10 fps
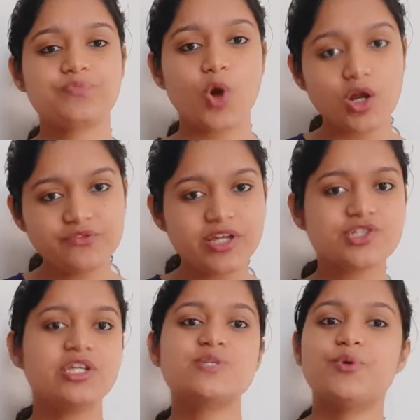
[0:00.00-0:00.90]
on
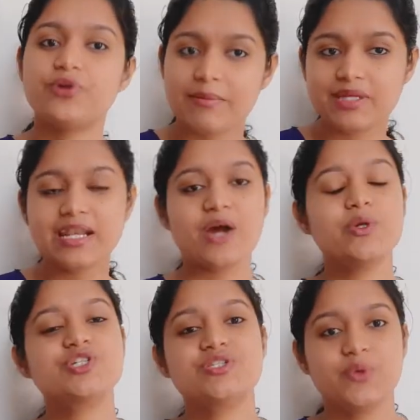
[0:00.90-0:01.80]
which these programming
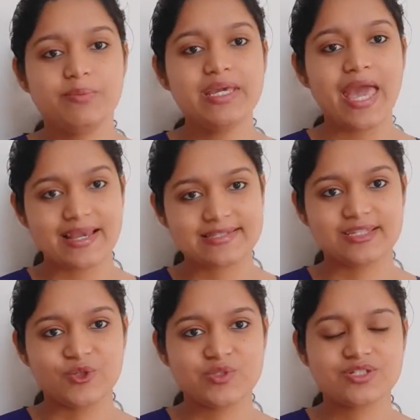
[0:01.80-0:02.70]
languages will be
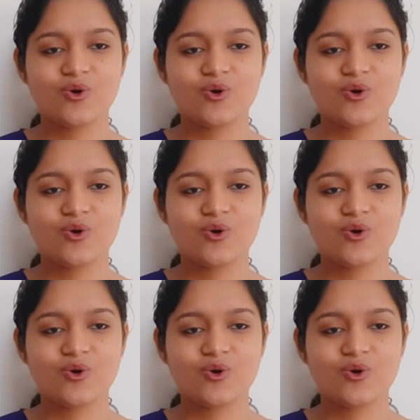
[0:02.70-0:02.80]
executed.